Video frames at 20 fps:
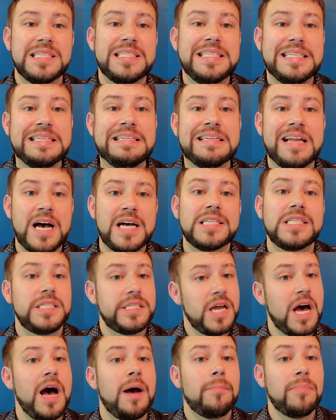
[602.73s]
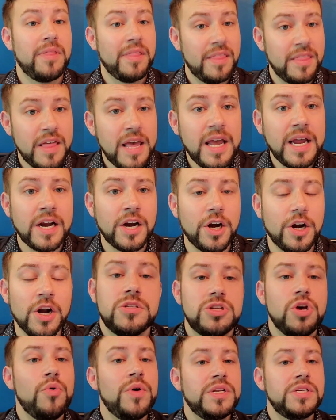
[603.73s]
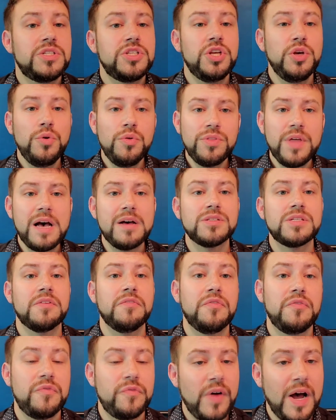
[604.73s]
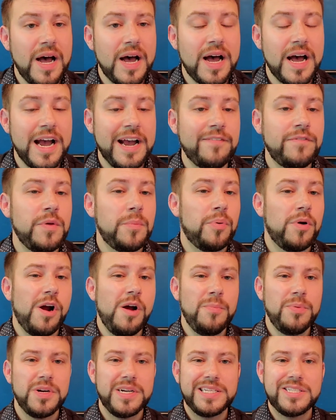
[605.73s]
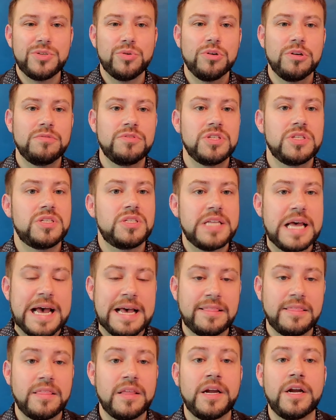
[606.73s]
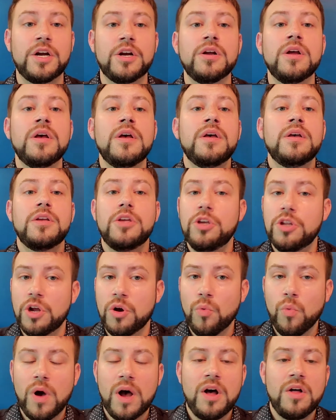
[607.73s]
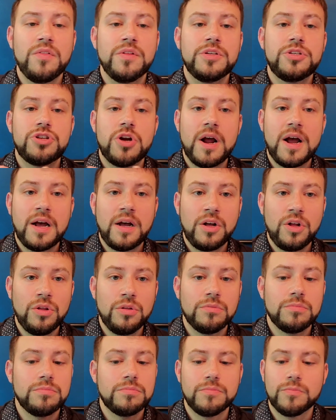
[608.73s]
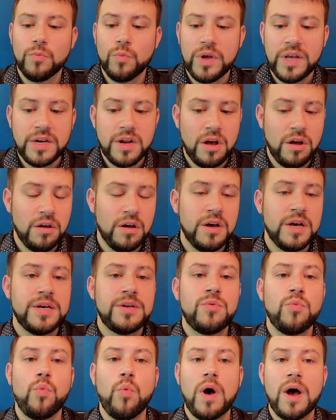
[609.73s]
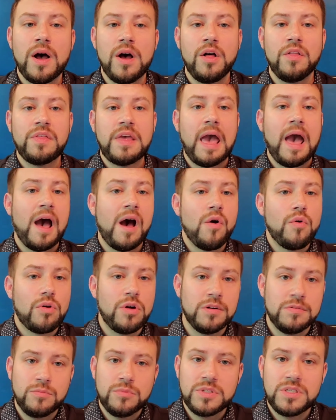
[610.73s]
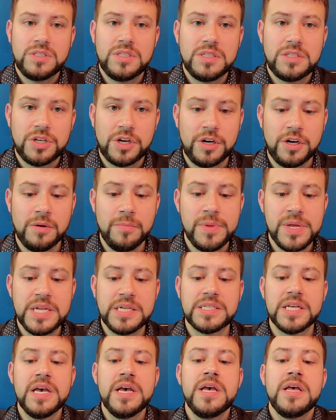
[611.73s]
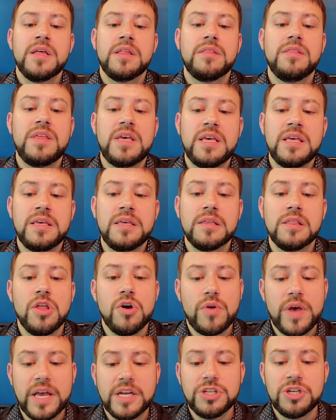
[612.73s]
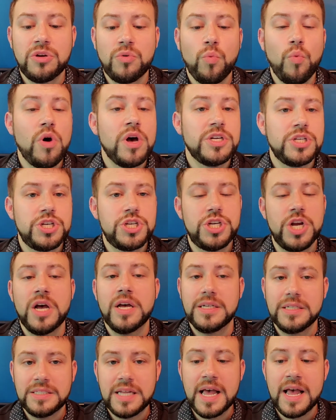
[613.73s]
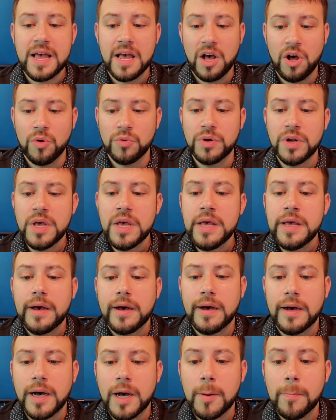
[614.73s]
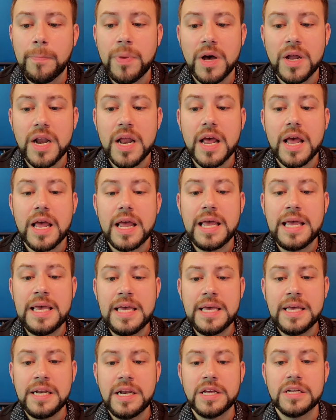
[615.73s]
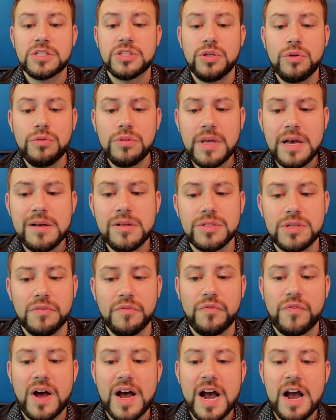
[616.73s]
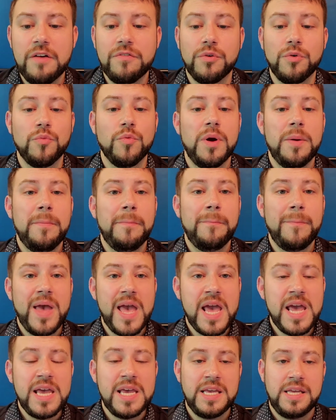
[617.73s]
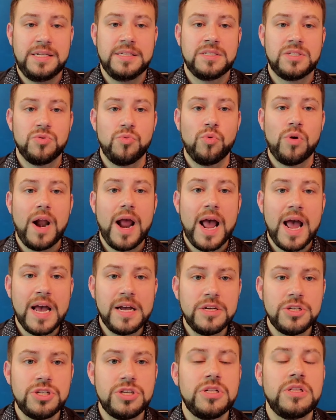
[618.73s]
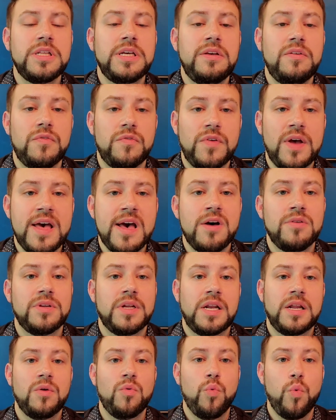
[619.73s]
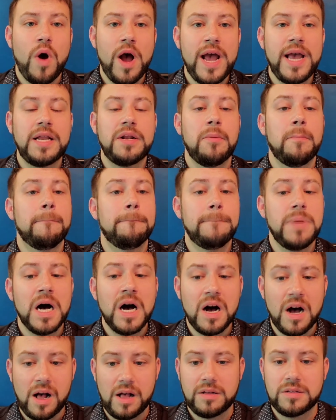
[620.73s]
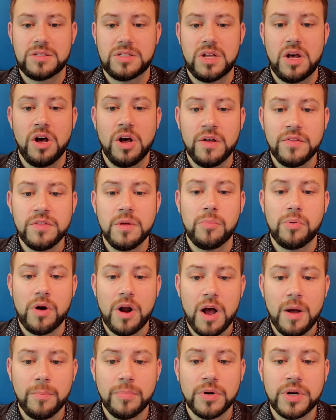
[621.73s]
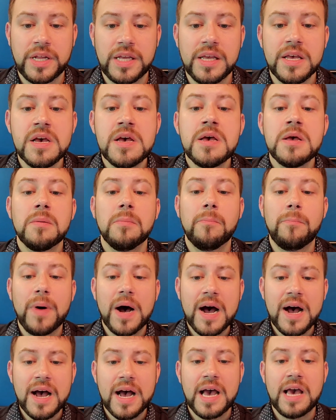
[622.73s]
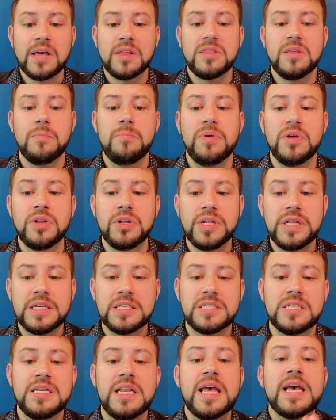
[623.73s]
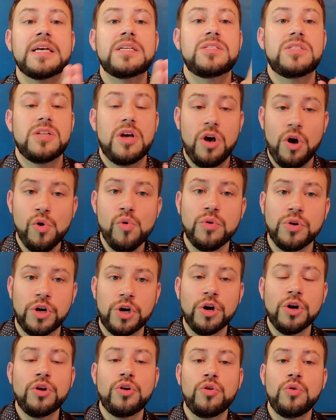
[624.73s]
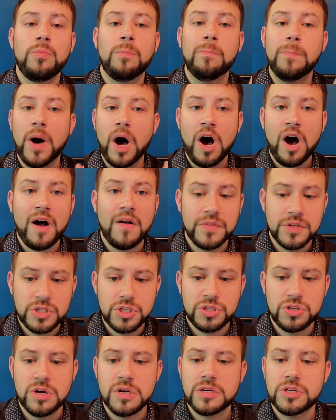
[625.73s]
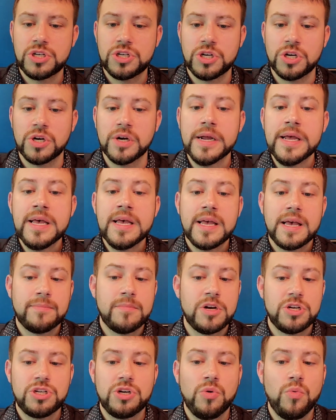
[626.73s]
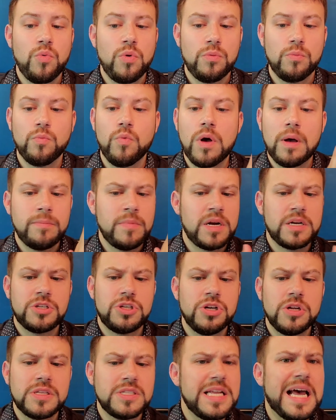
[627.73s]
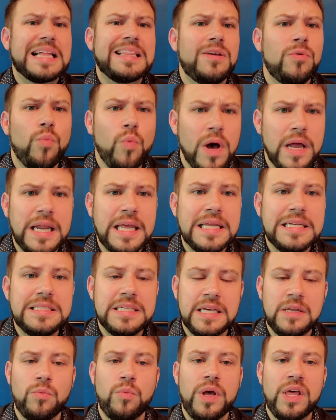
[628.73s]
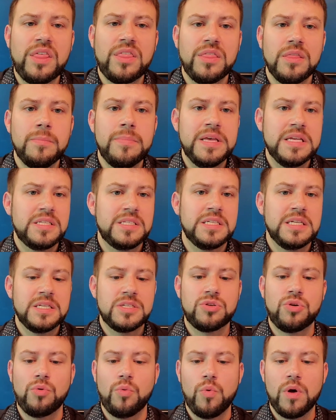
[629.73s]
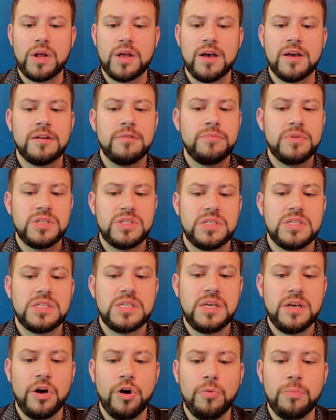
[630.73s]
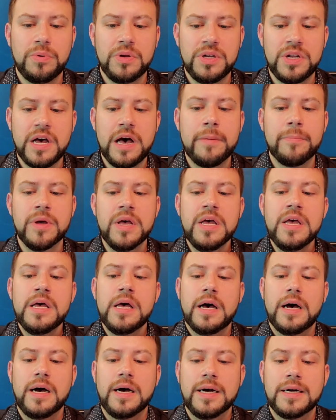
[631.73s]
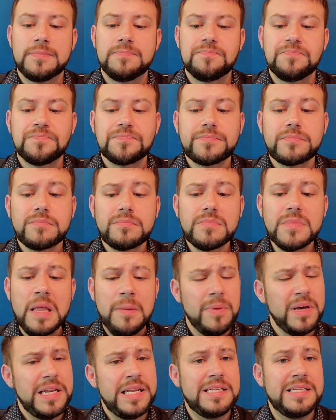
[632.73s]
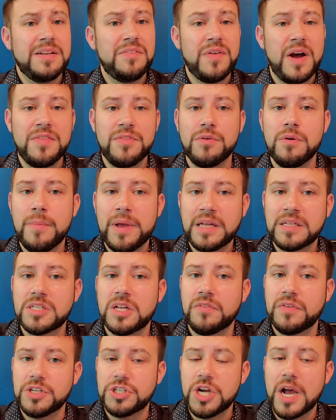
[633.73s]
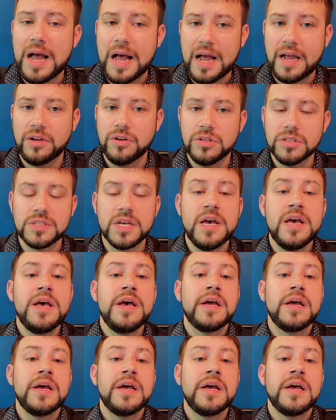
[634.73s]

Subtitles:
did not stop there. So in 2005, the property sort of just sat there, you know, while the trial went on, while the outcome was determined. The location was shut down, but in 2005, remains were actually found in a white box on the property by the building's next owner, who bought the structure. I'm not sure exactly what he did with the business or what kind of business he opened up. But he did find the remains of a child.